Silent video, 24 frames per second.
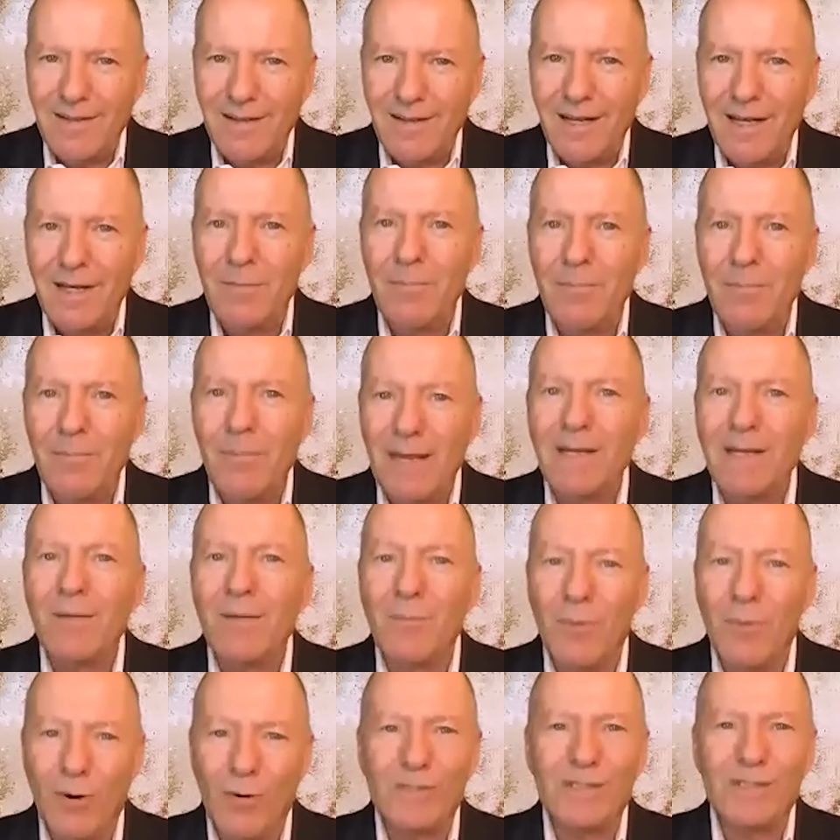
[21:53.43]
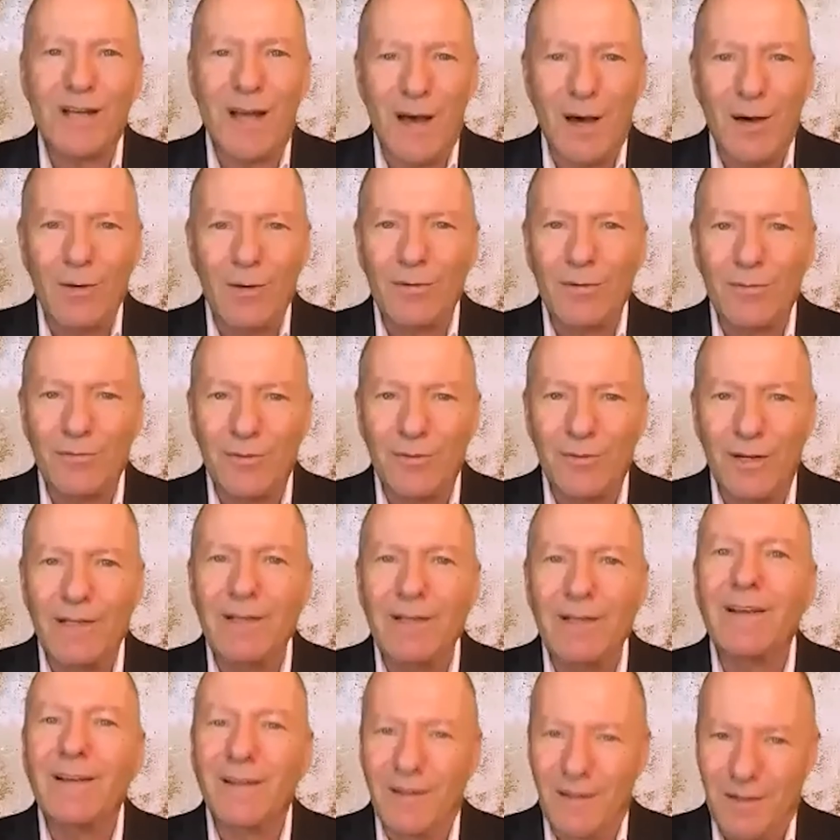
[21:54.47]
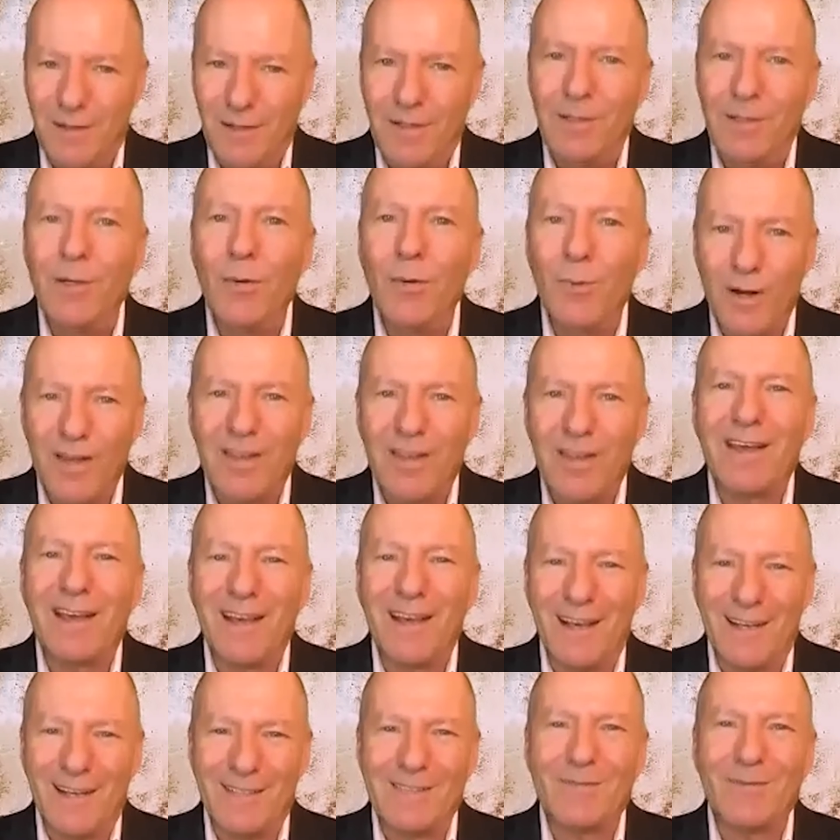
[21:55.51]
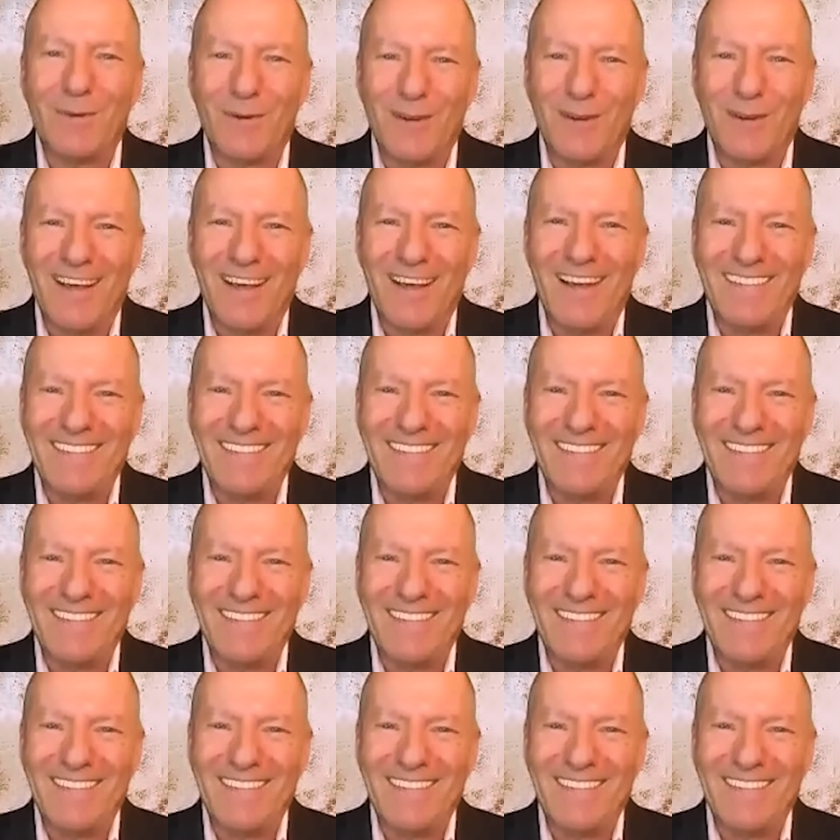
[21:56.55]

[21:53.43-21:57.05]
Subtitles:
and make the most out of it. You will thank us for that.